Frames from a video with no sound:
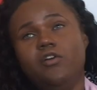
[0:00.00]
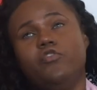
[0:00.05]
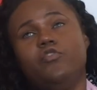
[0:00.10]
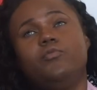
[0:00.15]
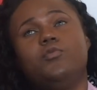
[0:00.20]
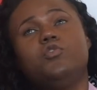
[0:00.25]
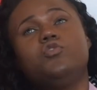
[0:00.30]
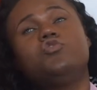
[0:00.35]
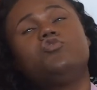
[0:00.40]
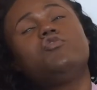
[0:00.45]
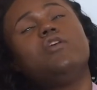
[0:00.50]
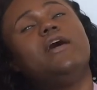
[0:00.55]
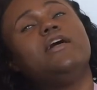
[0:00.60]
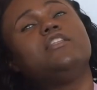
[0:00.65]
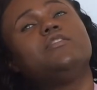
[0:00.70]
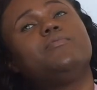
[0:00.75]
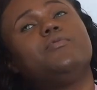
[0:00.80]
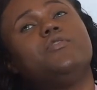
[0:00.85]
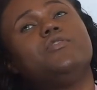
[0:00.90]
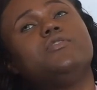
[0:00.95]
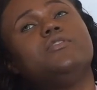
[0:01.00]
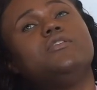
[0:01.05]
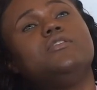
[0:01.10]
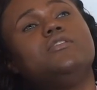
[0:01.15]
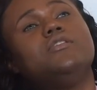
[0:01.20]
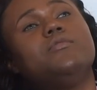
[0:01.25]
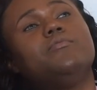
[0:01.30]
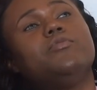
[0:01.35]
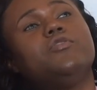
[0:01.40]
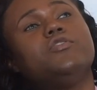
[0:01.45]
for most trans
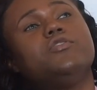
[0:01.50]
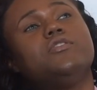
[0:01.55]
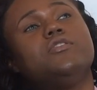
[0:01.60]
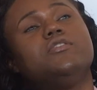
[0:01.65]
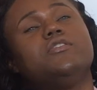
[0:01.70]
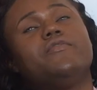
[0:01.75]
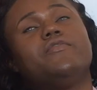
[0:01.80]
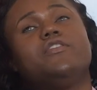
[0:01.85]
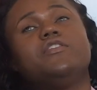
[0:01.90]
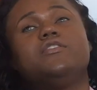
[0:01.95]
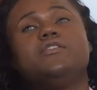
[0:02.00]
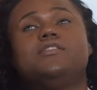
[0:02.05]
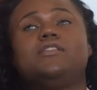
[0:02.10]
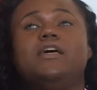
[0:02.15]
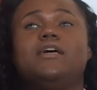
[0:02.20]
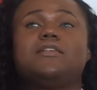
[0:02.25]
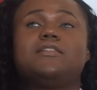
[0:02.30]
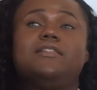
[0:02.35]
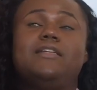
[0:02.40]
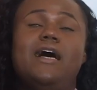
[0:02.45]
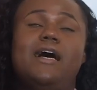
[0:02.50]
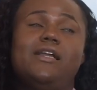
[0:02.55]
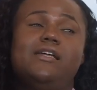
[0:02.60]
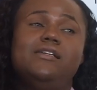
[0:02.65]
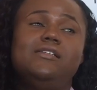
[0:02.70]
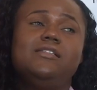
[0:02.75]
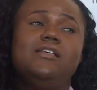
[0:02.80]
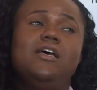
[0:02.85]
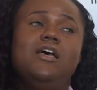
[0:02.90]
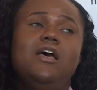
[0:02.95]
persons and persons of intersex
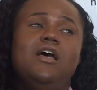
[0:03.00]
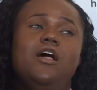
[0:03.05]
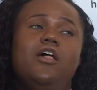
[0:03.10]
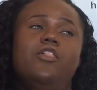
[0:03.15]
status.